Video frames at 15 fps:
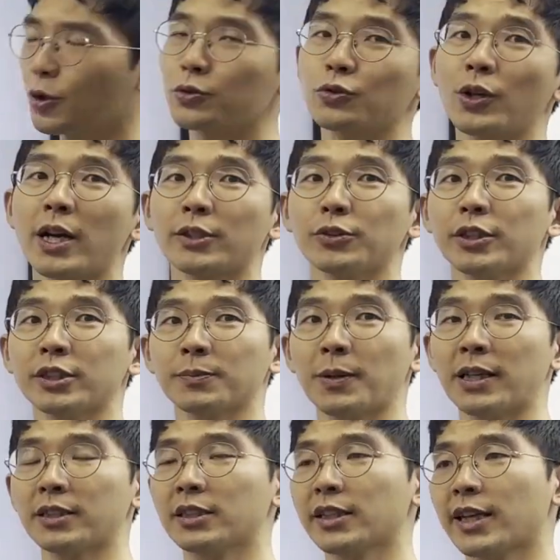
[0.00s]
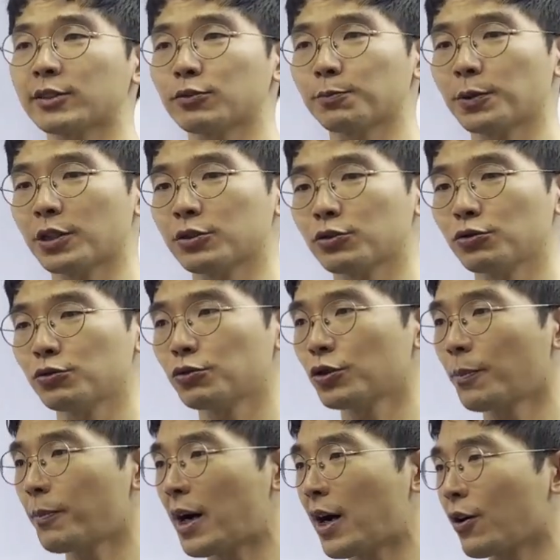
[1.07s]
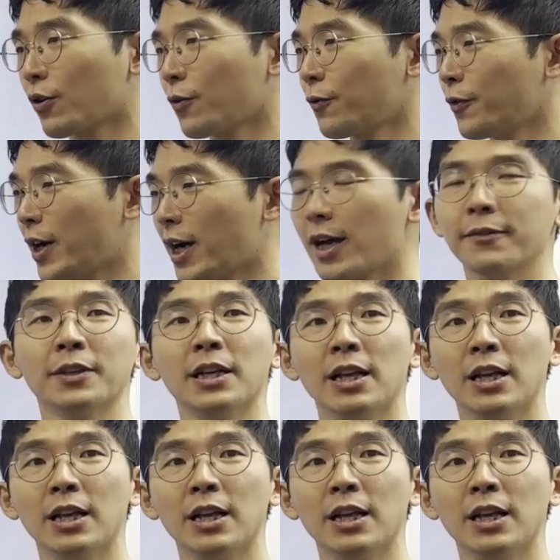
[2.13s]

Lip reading: trying to expand this x plus 2 to the power of 5